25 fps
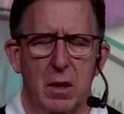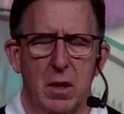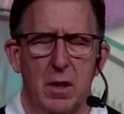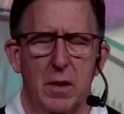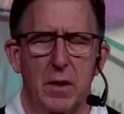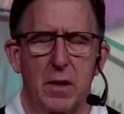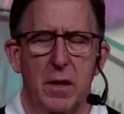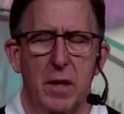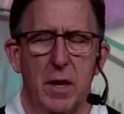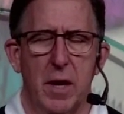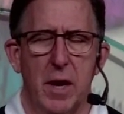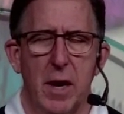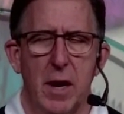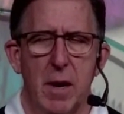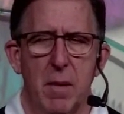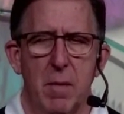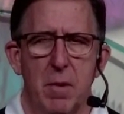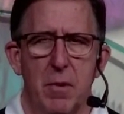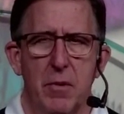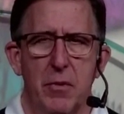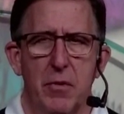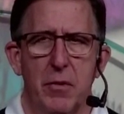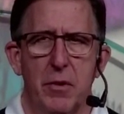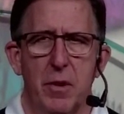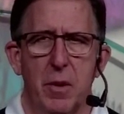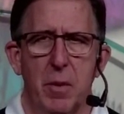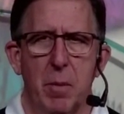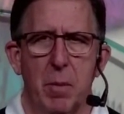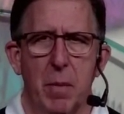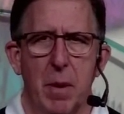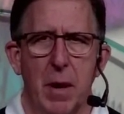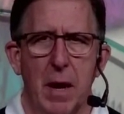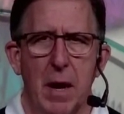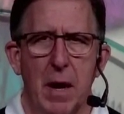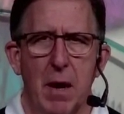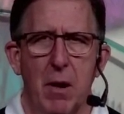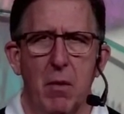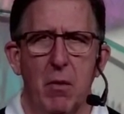In the name and through the
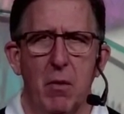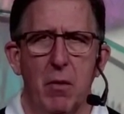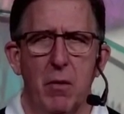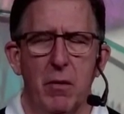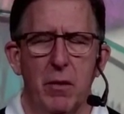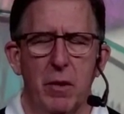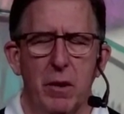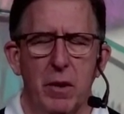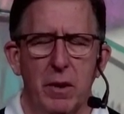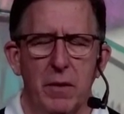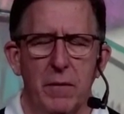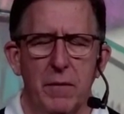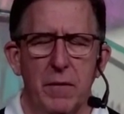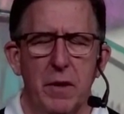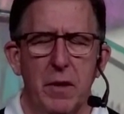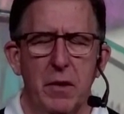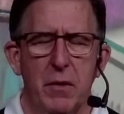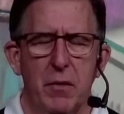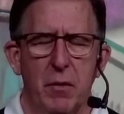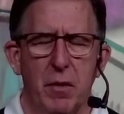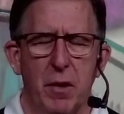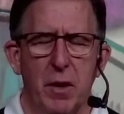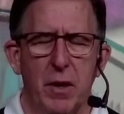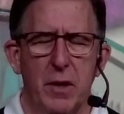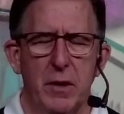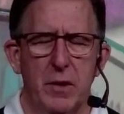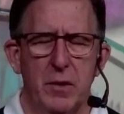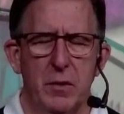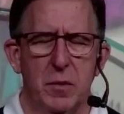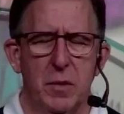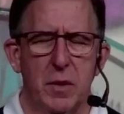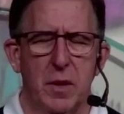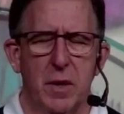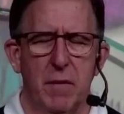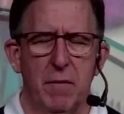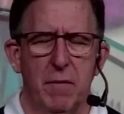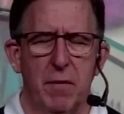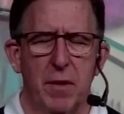power of the living Christ,
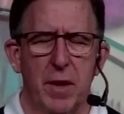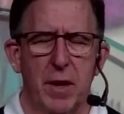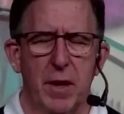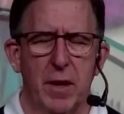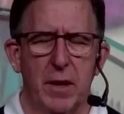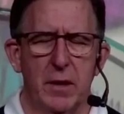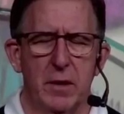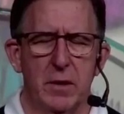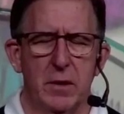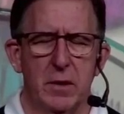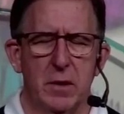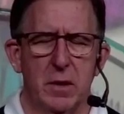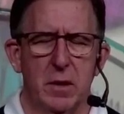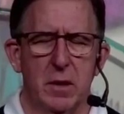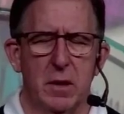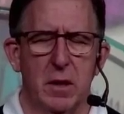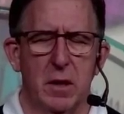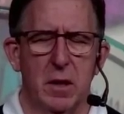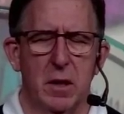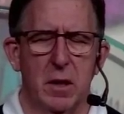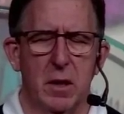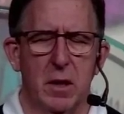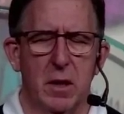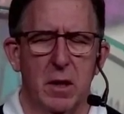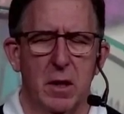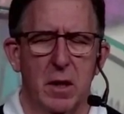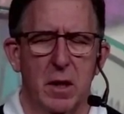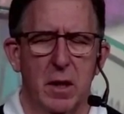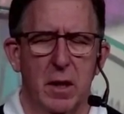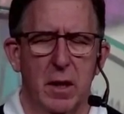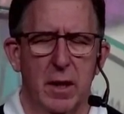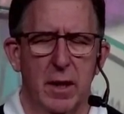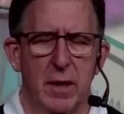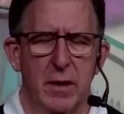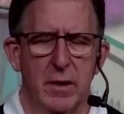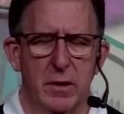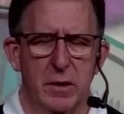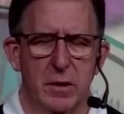we give thanks.
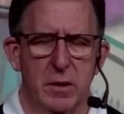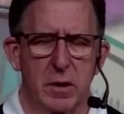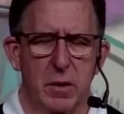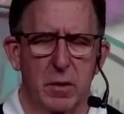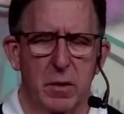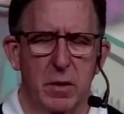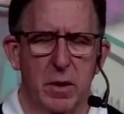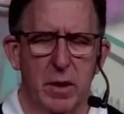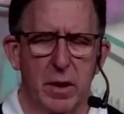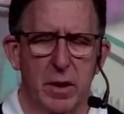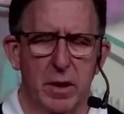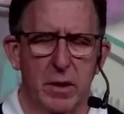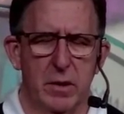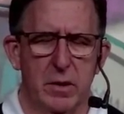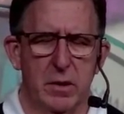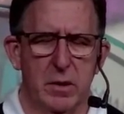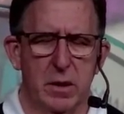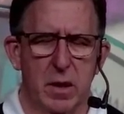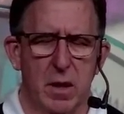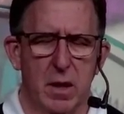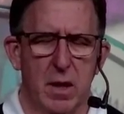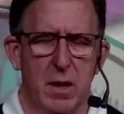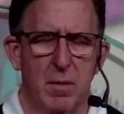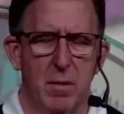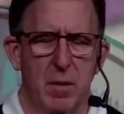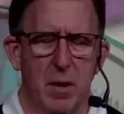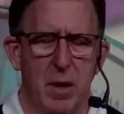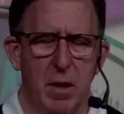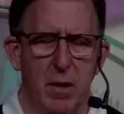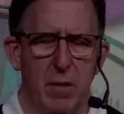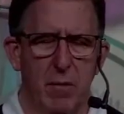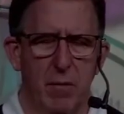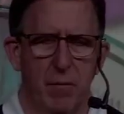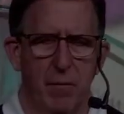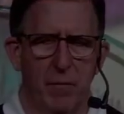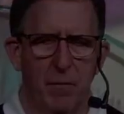And so it is. Amen.